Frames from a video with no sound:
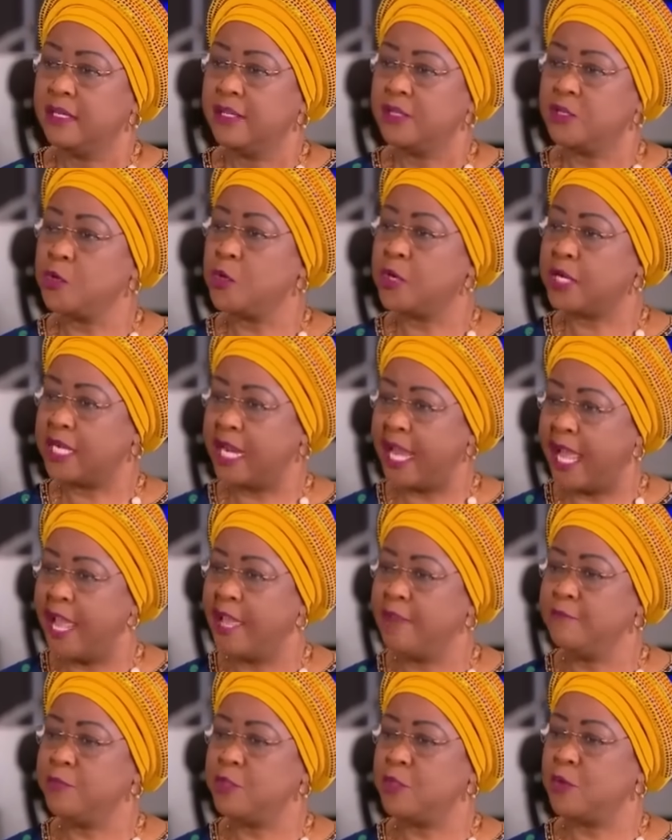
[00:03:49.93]
You
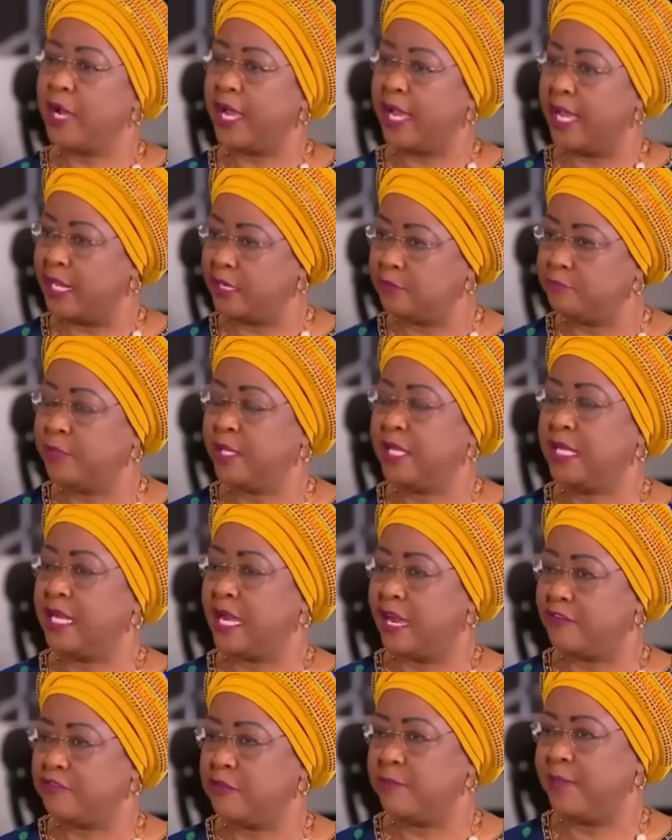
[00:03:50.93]
claim you are helping
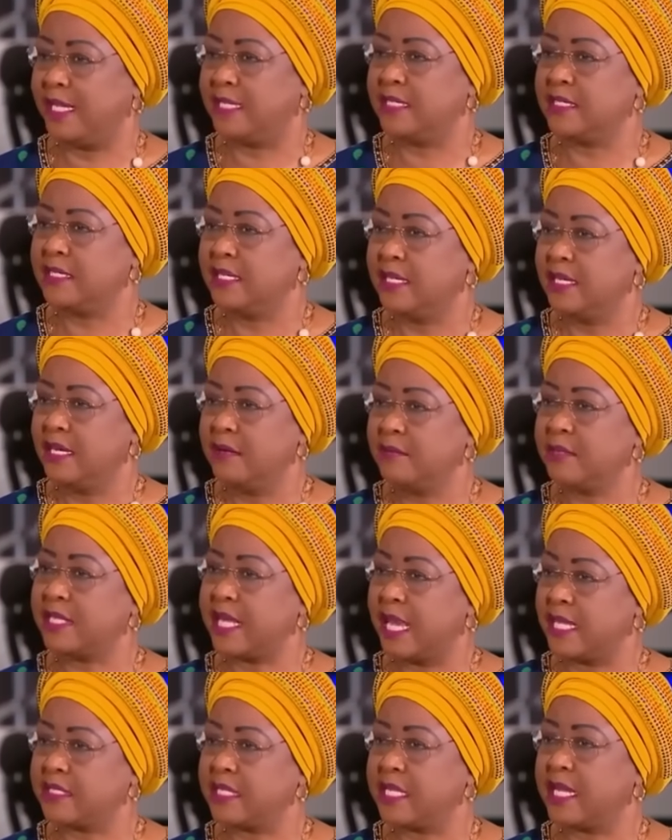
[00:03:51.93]
governments
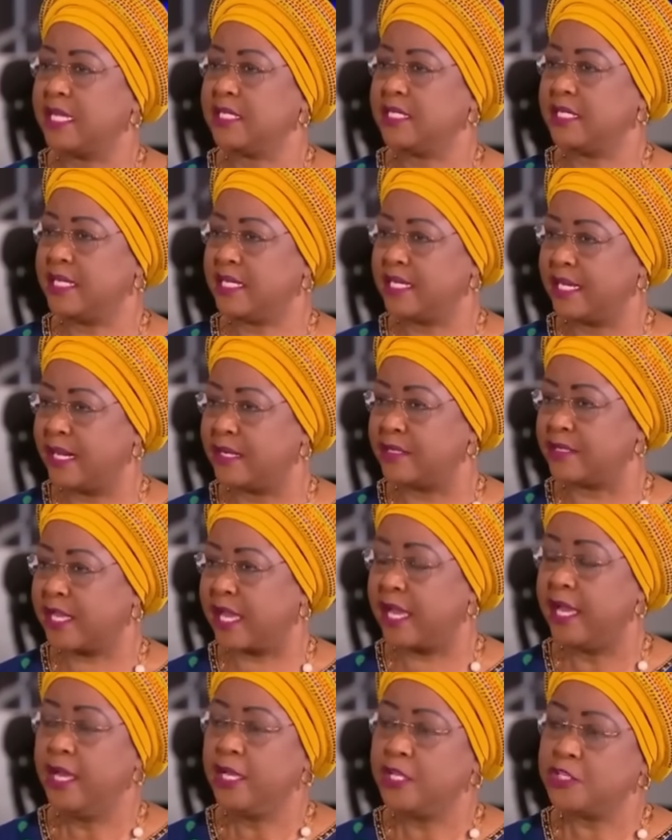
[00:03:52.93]
with education and
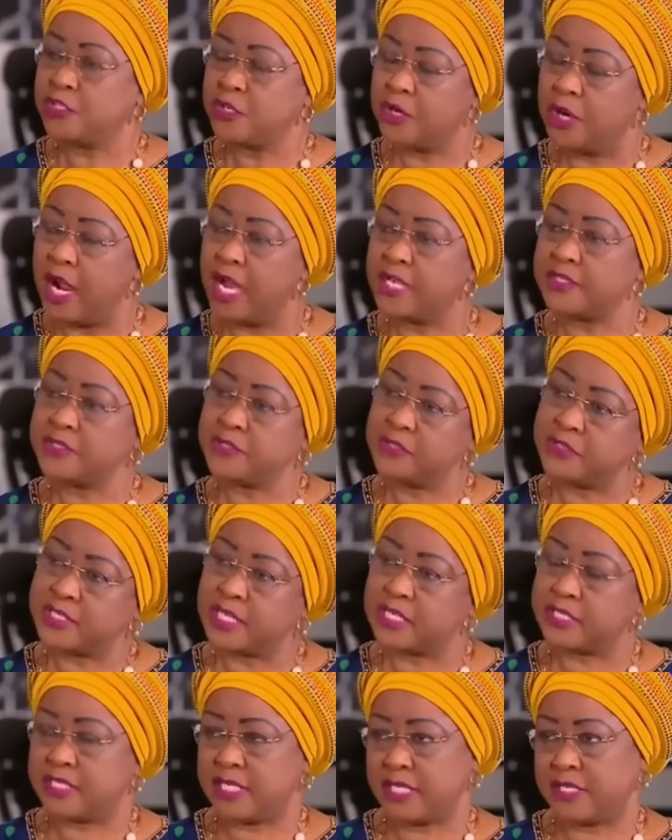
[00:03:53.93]
healthcare. Show us your
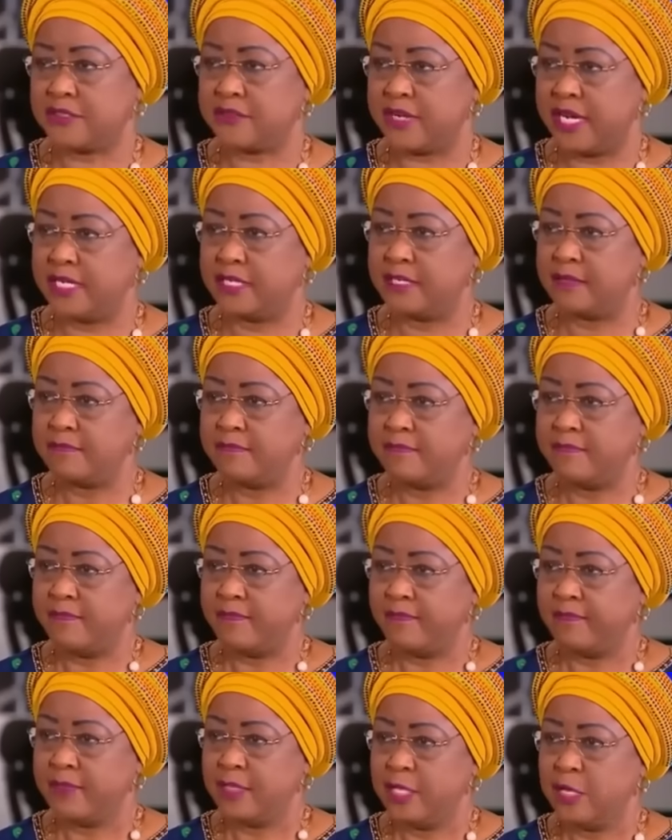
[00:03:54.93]
success rate.
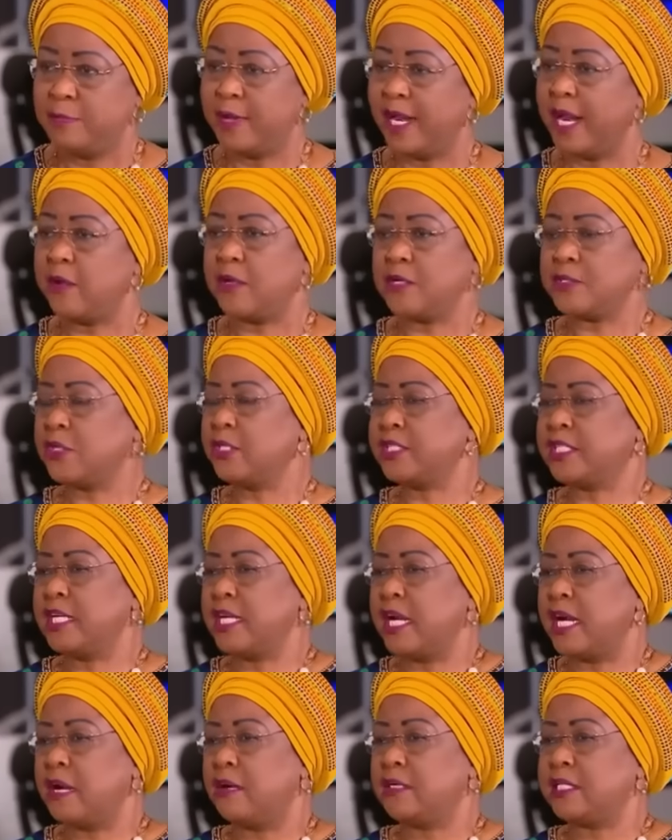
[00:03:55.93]
But I also
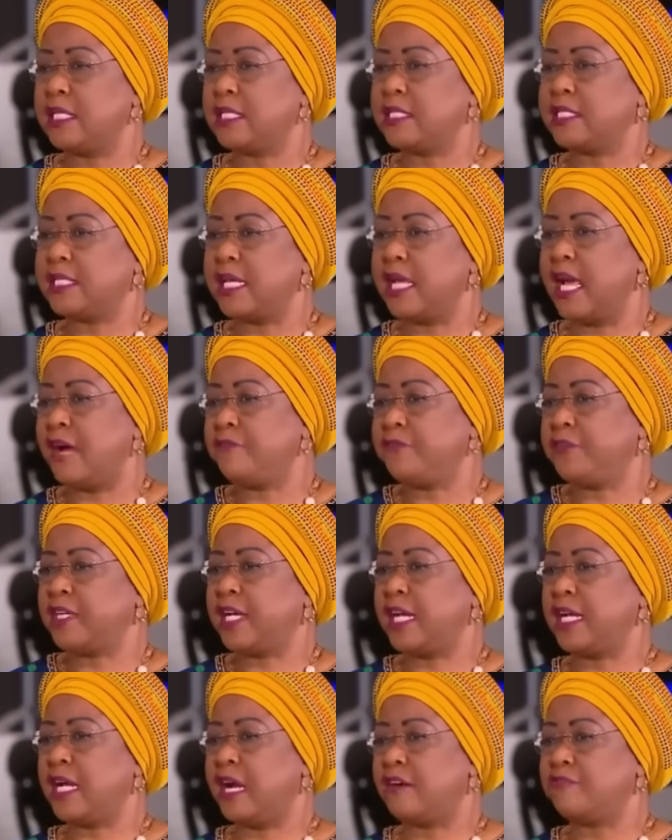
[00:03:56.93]
turn around and say,
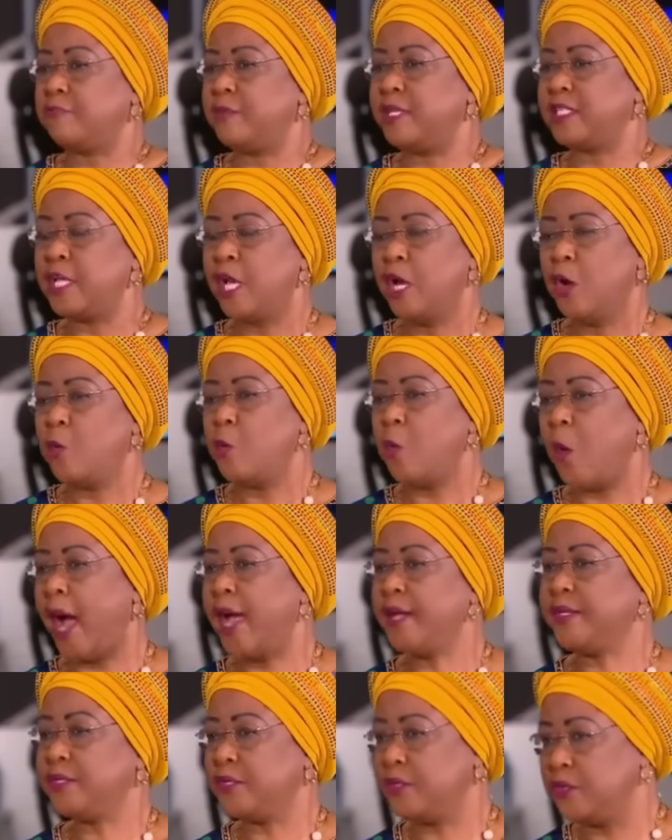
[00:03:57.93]
African governments,
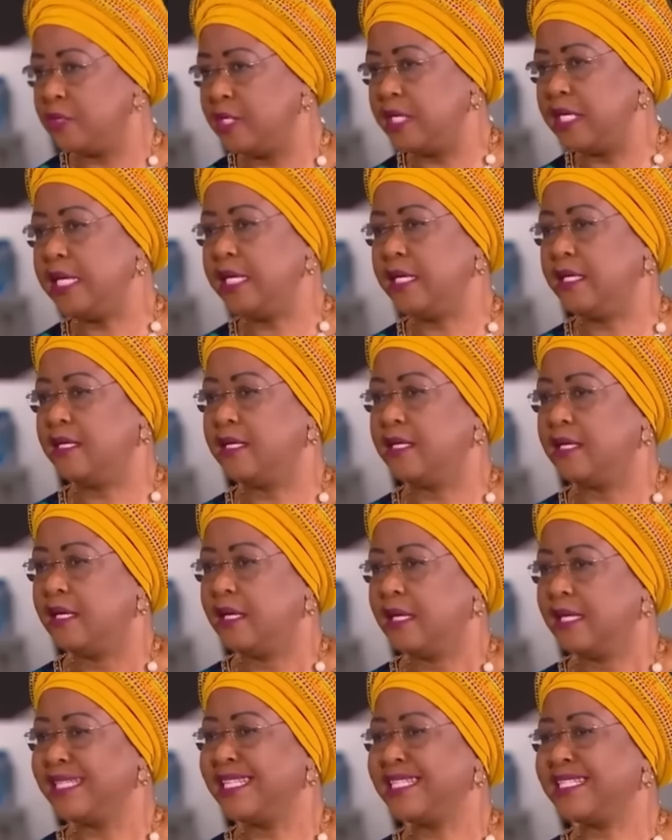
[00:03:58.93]
why do you need
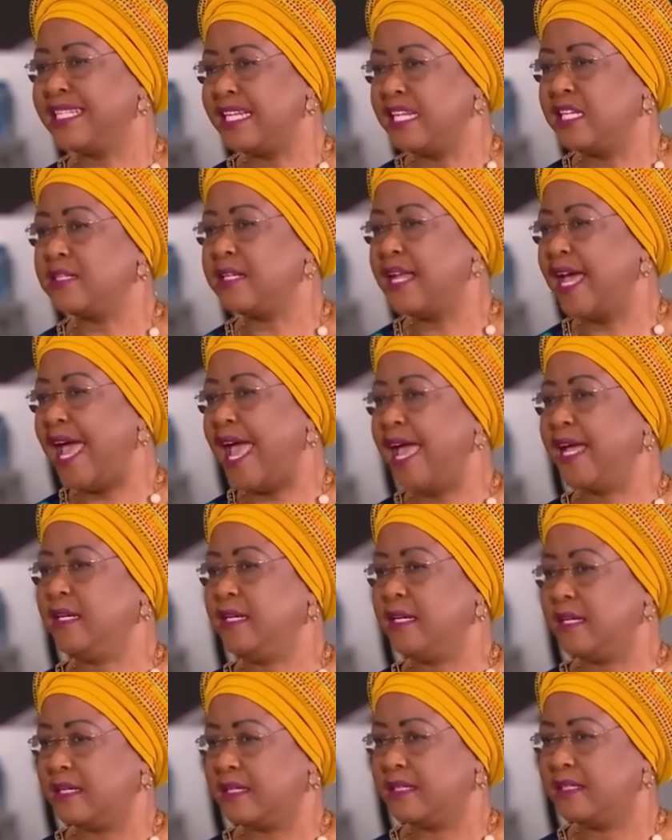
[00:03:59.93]
this little
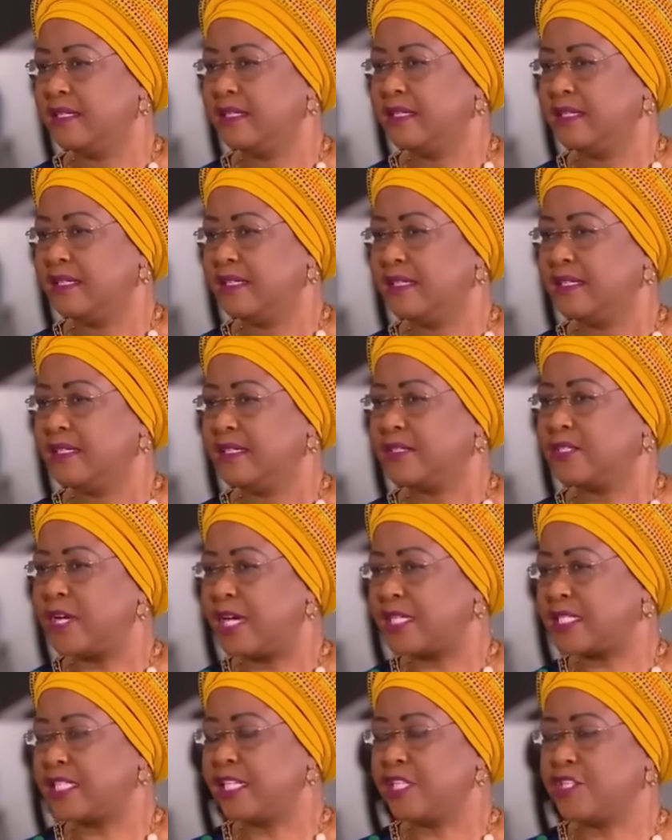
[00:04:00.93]
aid
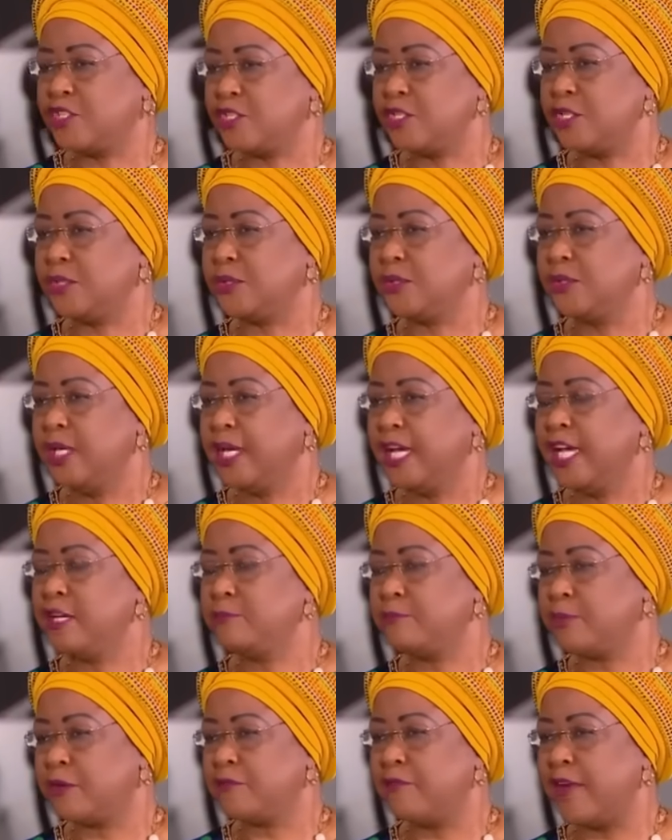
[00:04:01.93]
to assist you
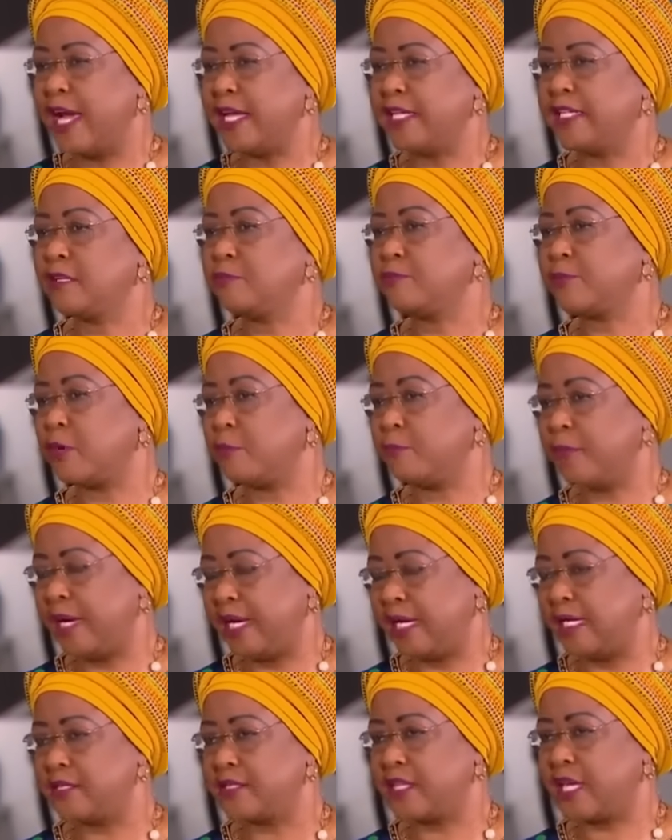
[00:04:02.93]
in providing proper
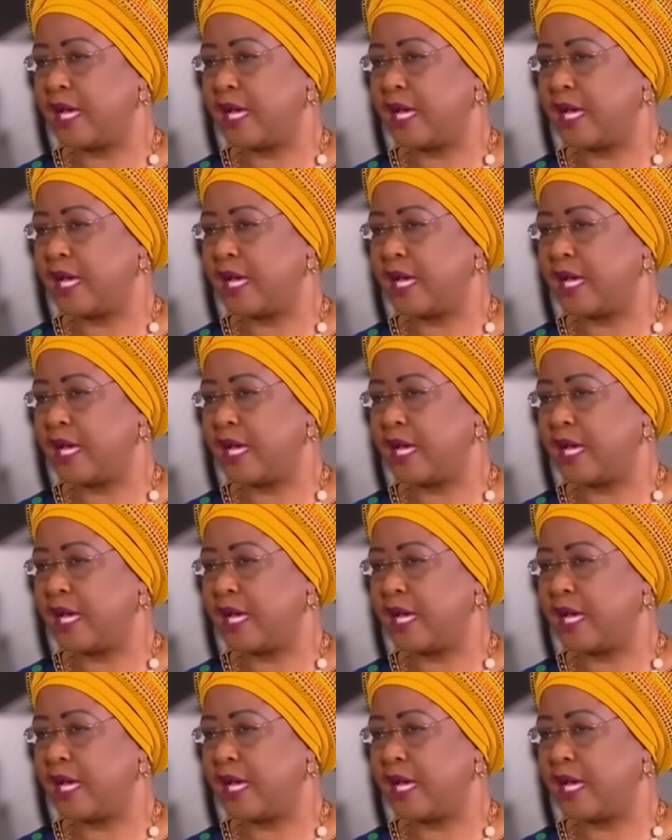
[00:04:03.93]
health